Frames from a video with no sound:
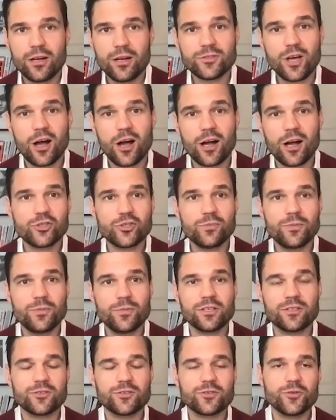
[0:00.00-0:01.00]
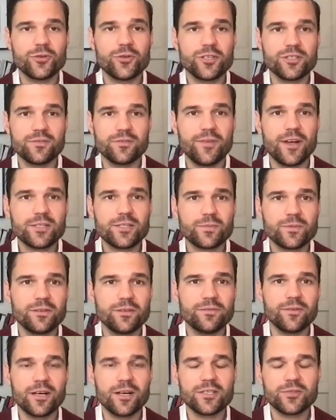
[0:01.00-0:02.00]
talk should be construed as investment
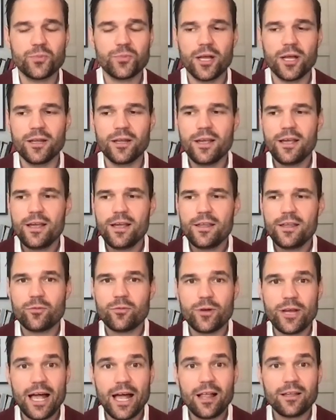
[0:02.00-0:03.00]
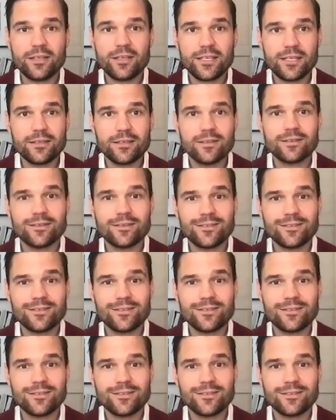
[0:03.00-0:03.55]
advice. But the reality